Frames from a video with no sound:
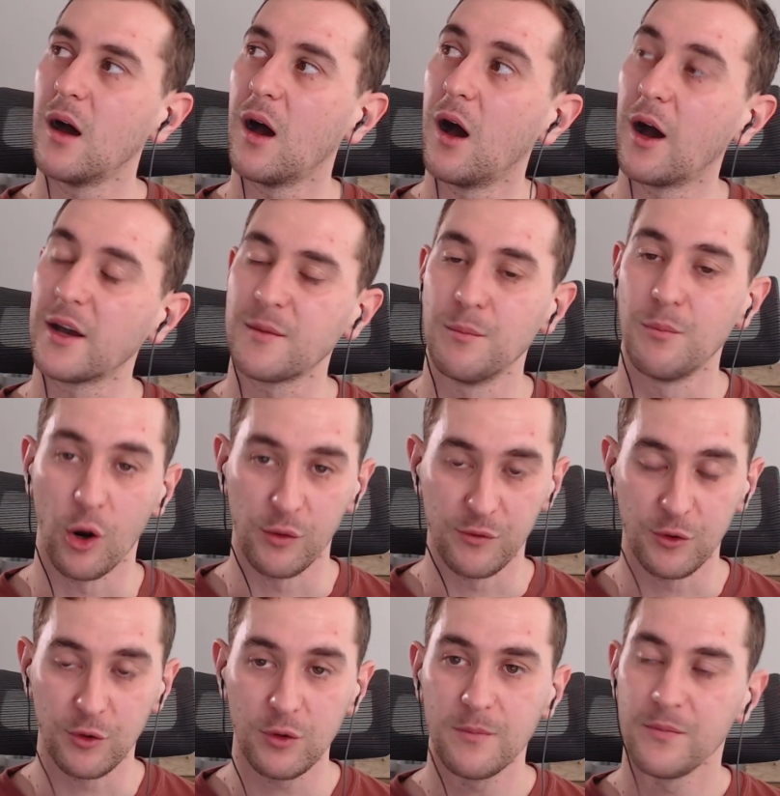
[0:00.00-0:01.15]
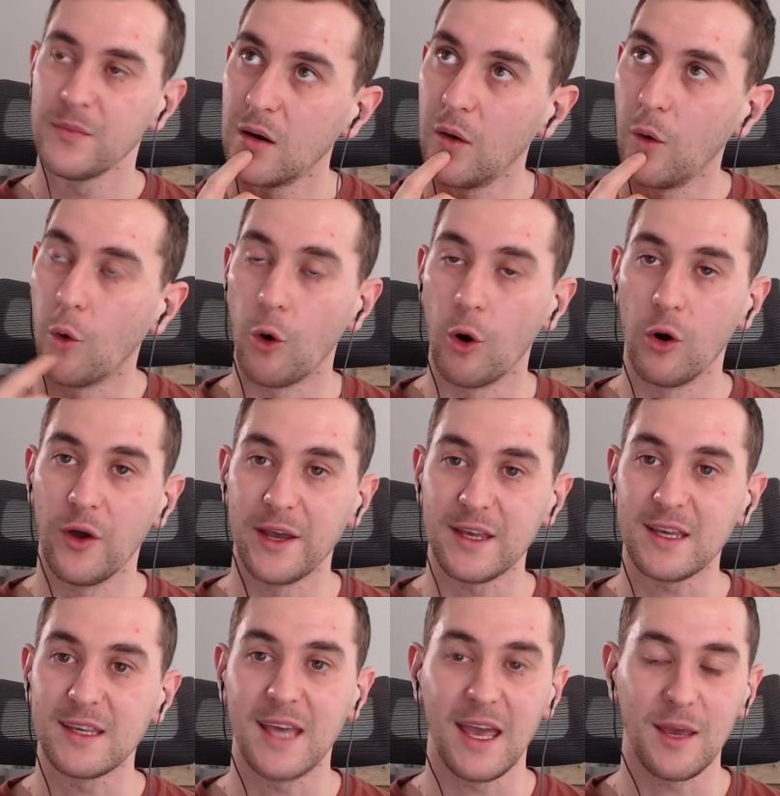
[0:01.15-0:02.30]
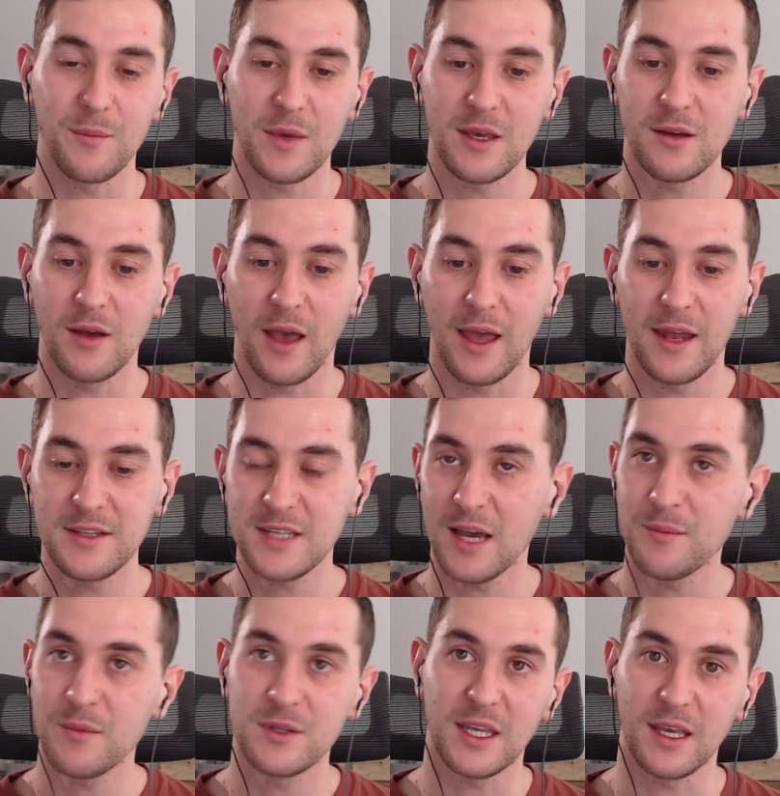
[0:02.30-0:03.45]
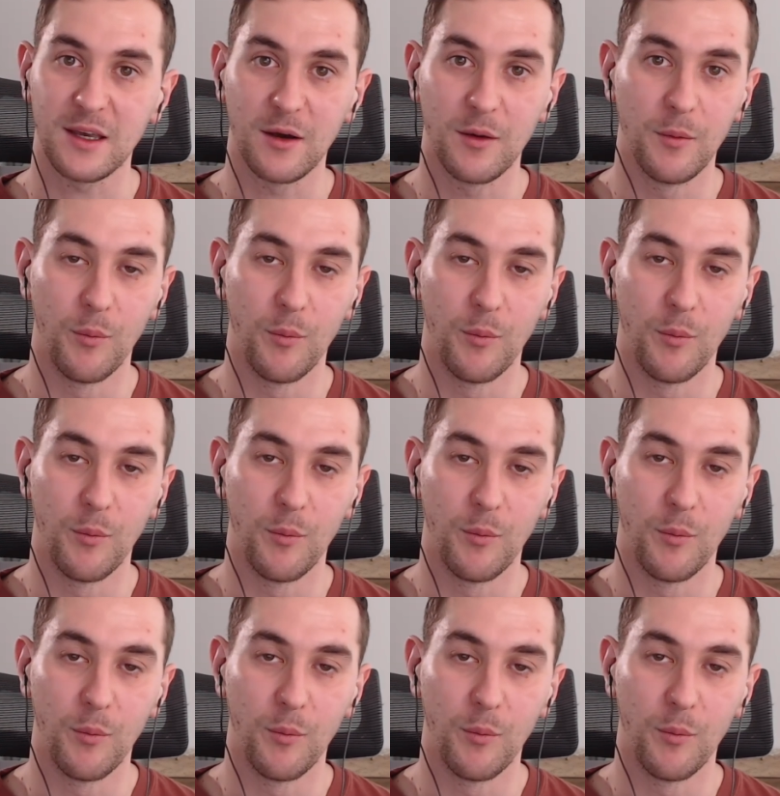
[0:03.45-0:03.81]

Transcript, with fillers: Uh, Marvel, or like gaming anytime it's like